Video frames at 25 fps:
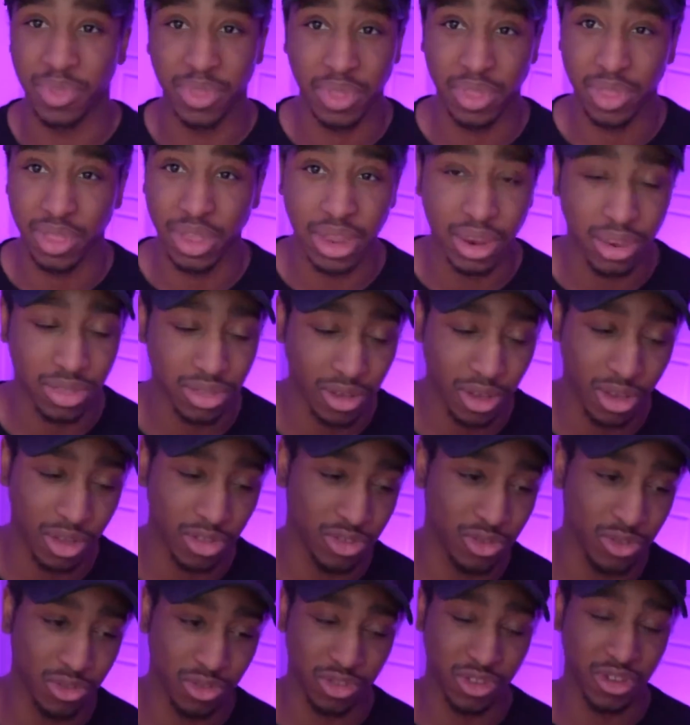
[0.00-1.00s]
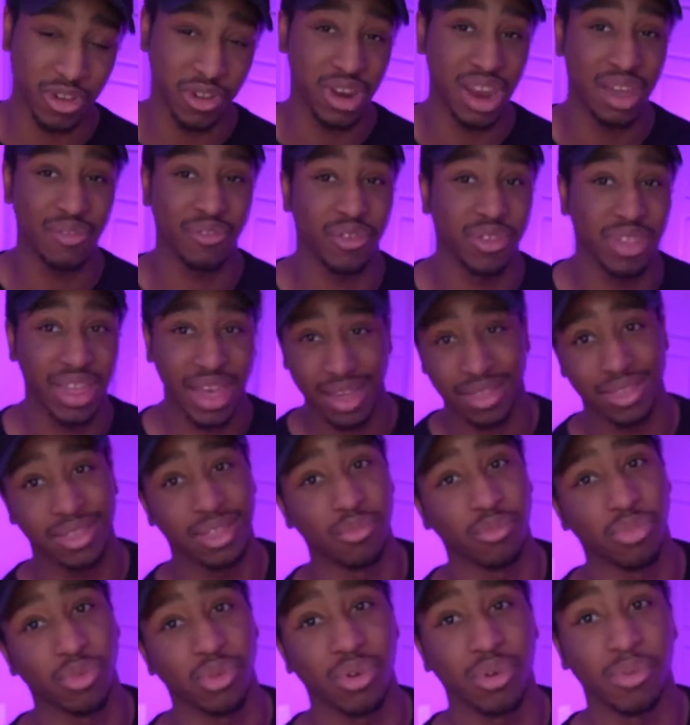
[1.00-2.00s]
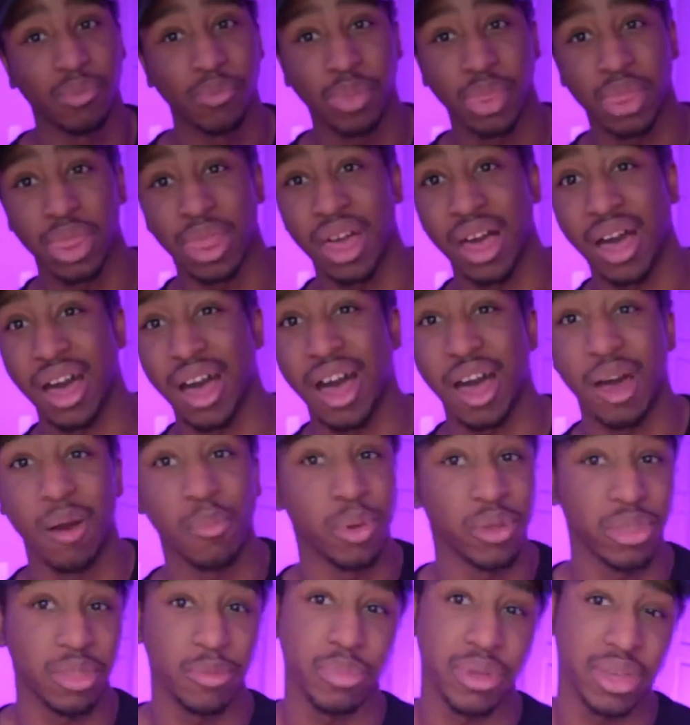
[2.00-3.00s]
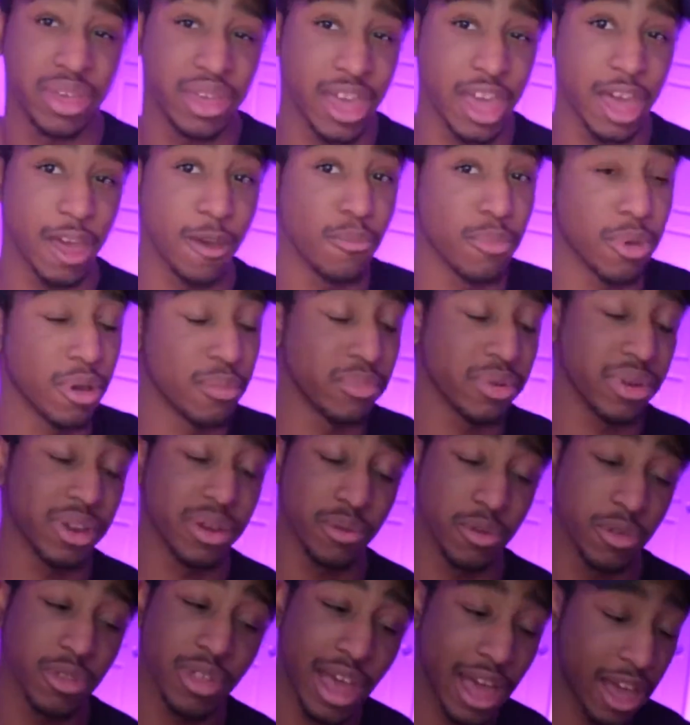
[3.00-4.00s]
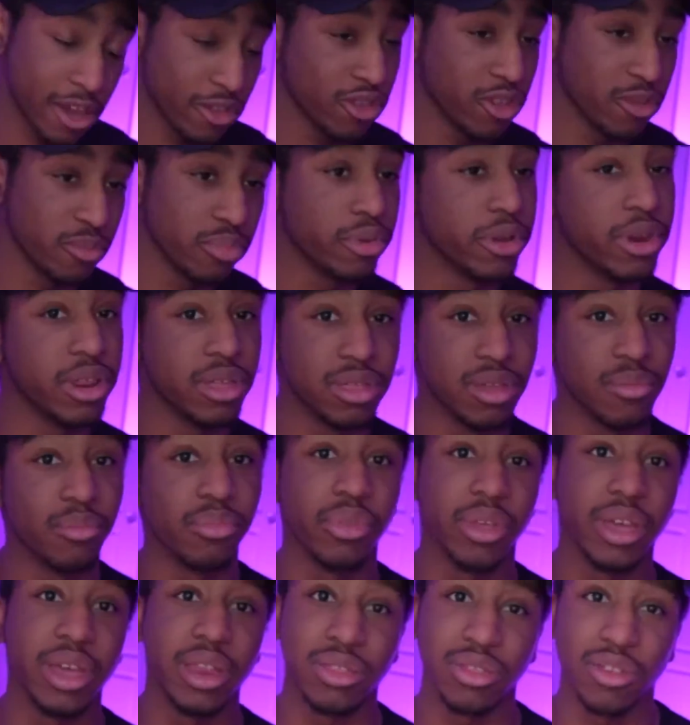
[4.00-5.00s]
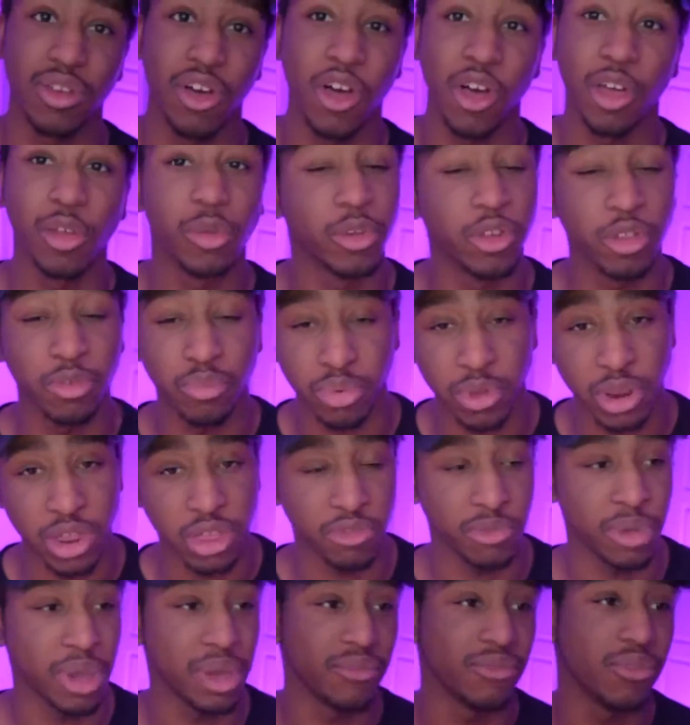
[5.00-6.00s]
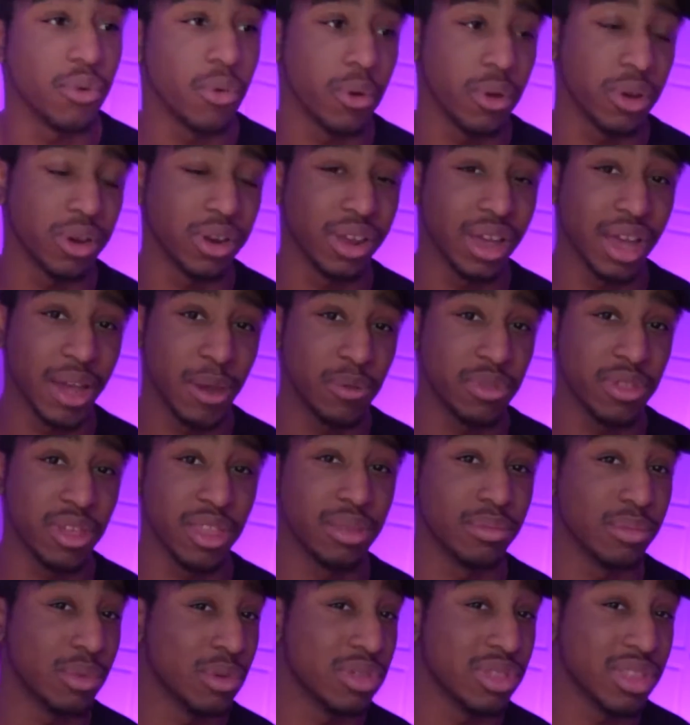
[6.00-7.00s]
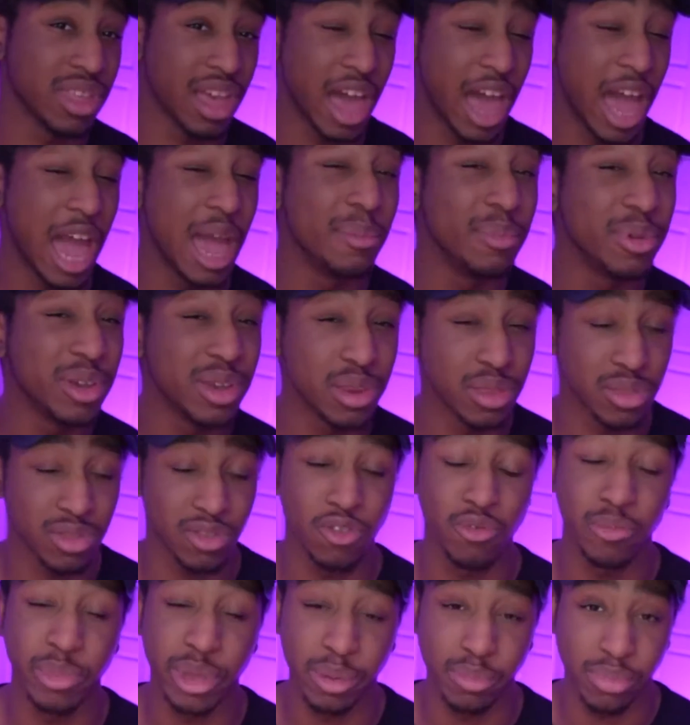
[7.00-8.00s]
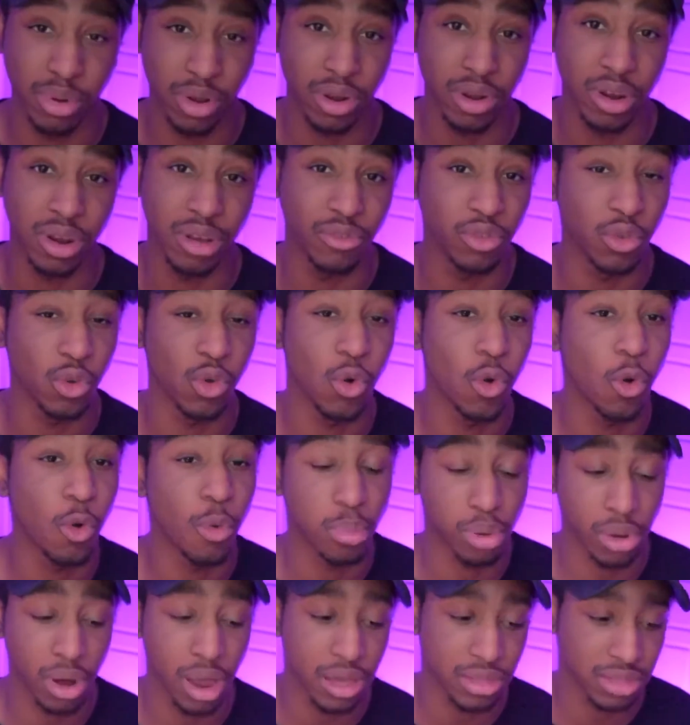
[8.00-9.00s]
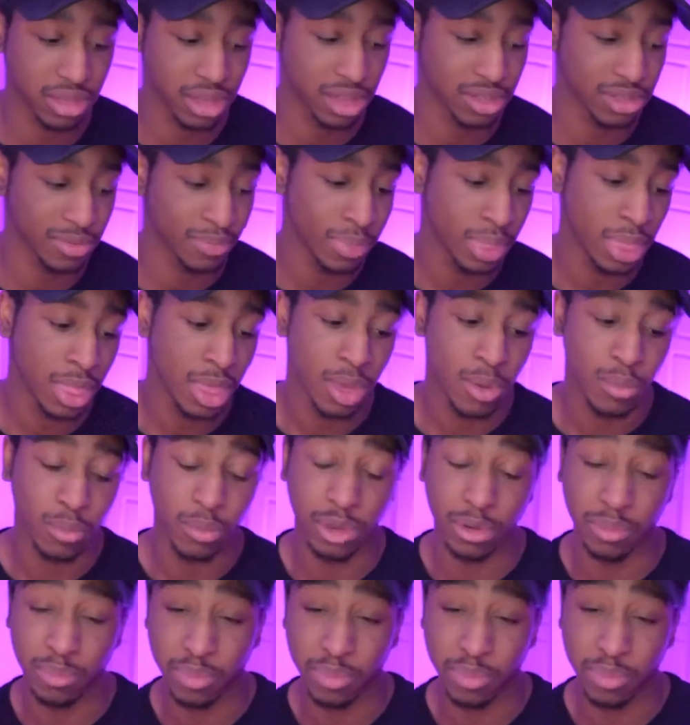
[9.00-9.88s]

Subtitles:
Installs usually are never that simple, but the BKM bumper, it was actually a pretty simple install. It was pretty straightforward. I would say the most time consuming part of the whole process would